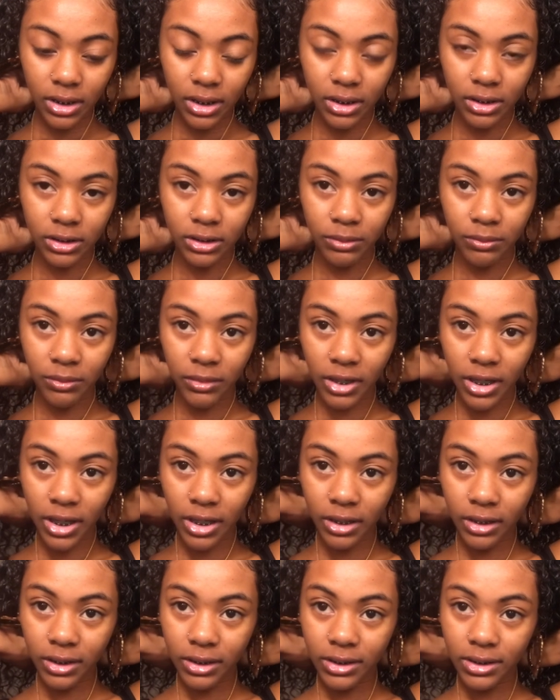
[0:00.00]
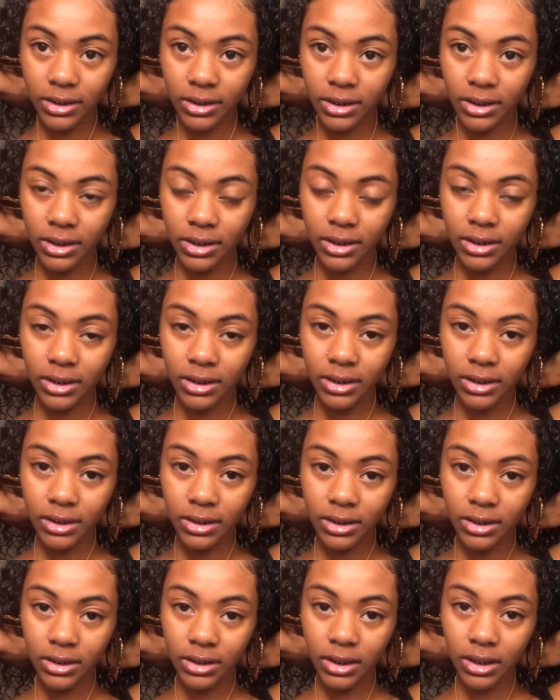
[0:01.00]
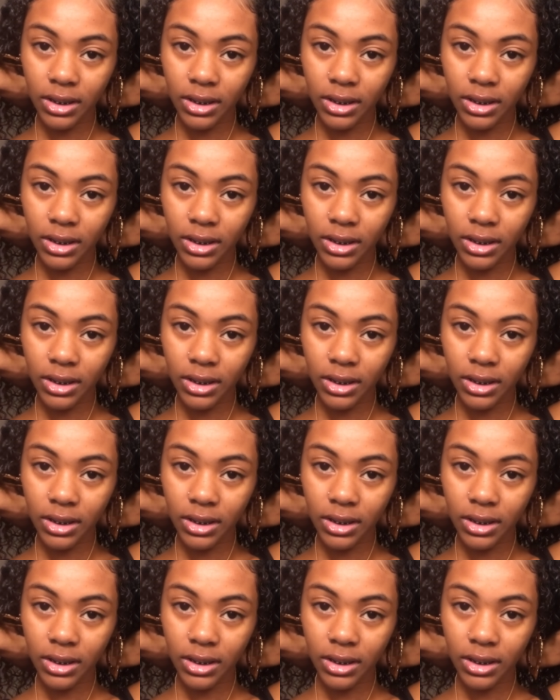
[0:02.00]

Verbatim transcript: custom necklaces,